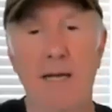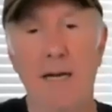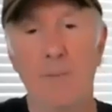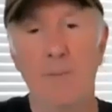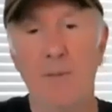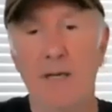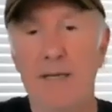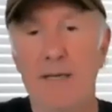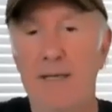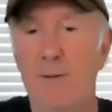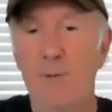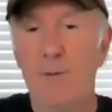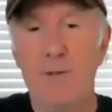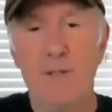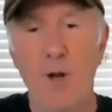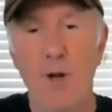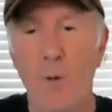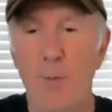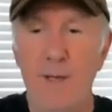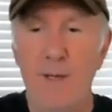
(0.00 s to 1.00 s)
And I'm like, it was
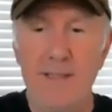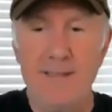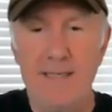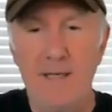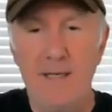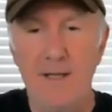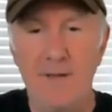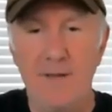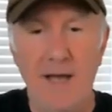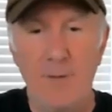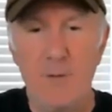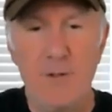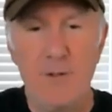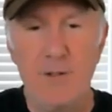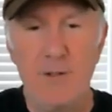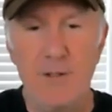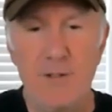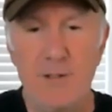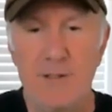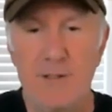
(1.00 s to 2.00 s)
no big deal. That was
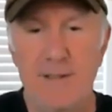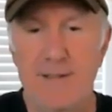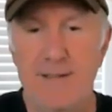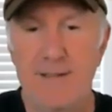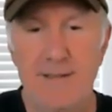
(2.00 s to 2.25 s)
just